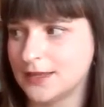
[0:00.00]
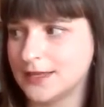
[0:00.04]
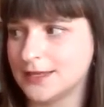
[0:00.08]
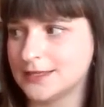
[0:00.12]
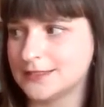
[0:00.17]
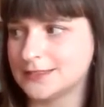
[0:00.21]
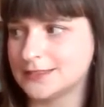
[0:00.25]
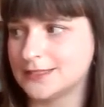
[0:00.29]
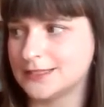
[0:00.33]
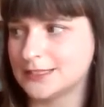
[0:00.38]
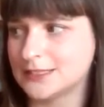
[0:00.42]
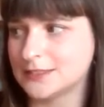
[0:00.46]

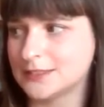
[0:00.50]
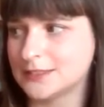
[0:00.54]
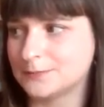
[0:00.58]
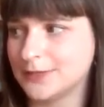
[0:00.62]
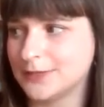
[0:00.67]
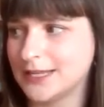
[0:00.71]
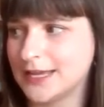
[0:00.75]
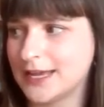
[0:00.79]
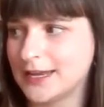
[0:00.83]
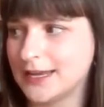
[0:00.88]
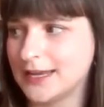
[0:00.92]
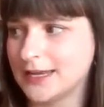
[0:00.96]
Is this
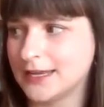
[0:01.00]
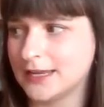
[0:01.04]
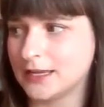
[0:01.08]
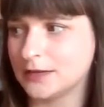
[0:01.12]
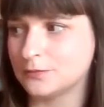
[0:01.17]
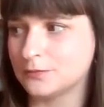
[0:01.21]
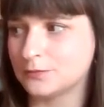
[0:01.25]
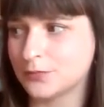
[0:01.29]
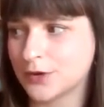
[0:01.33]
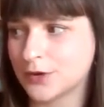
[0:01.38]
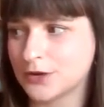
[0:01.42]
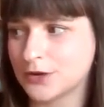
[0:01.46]
planning
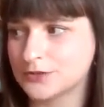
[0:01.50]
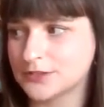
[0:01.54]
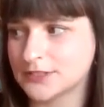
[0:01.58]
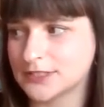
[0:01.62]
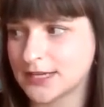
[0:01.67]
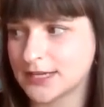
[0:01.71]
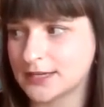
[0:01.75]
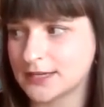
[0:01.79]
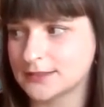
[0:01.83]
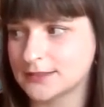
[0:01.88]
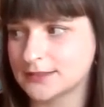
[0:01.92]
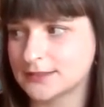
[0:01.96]
in
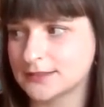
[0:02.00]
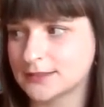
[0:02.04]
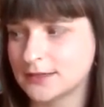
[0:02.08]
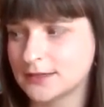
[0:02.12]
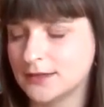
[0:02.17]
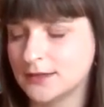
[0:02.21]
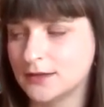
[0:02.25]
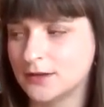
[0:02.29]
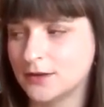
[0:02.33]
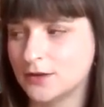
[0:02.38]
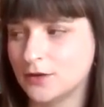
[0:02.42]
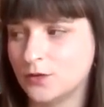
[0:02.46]
process?
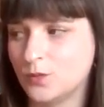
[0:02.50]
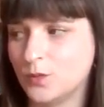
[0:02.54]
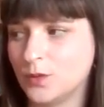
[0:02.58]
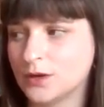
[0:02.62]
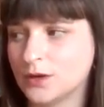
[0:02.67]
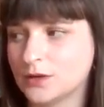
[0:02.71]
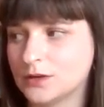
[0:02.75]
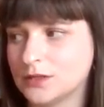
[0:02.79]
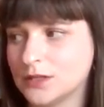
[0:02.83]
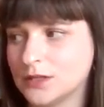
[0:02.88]
Will